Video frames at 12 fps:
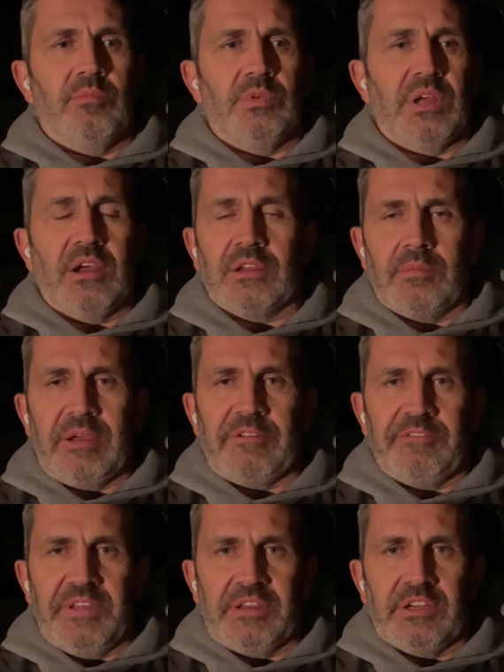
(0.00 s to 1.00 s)
talking about
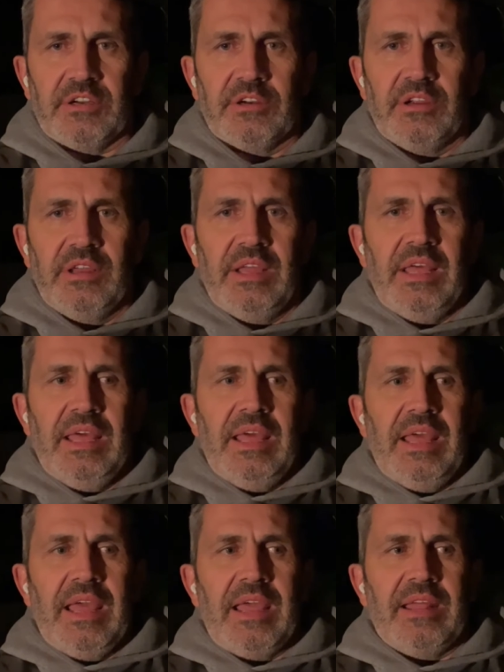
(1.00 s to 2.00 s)
failure.
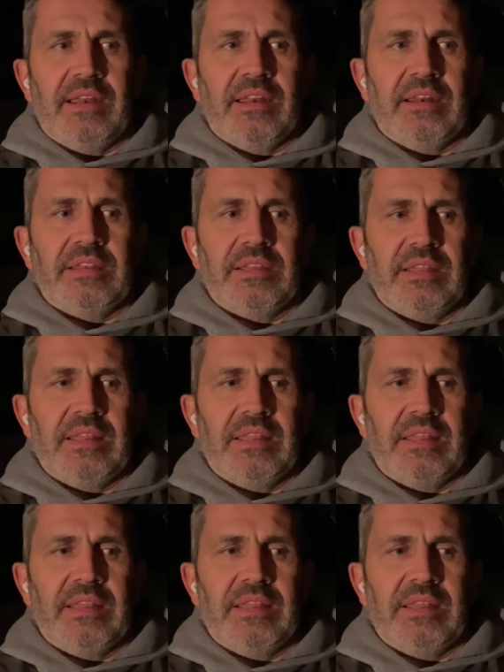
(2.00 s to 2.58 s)
And